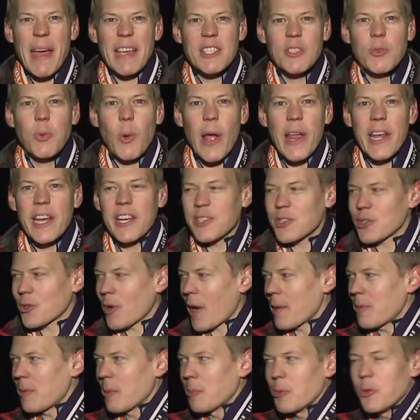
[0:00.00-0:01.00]
best way to
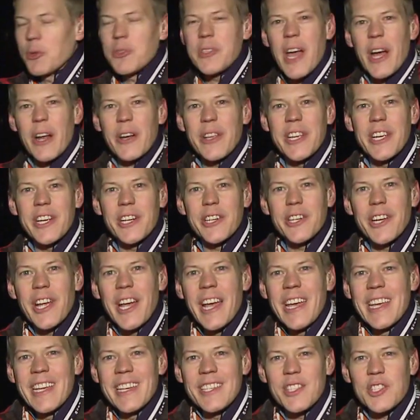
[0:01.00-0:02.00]
describe the mood down here
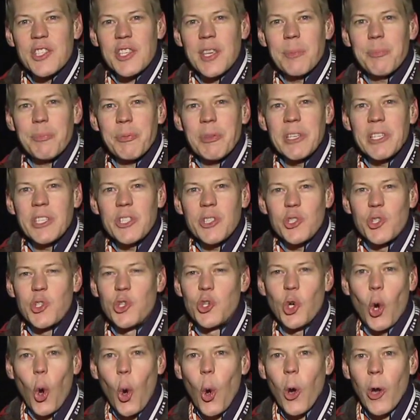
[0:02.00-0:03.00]
is simply
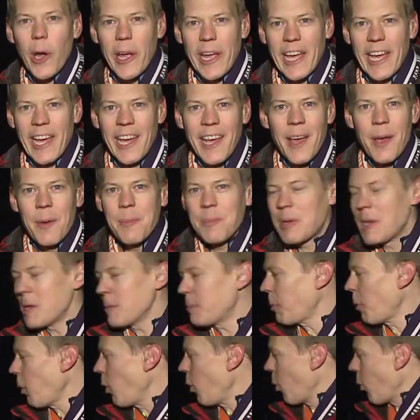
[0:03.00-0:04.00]
joy.
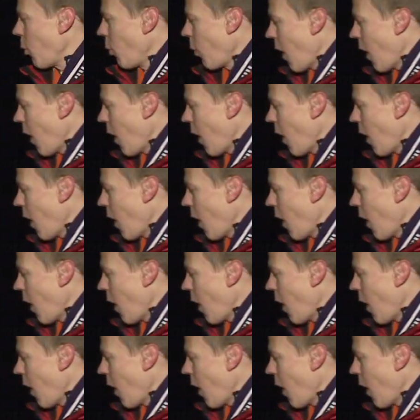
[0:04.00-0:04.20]
People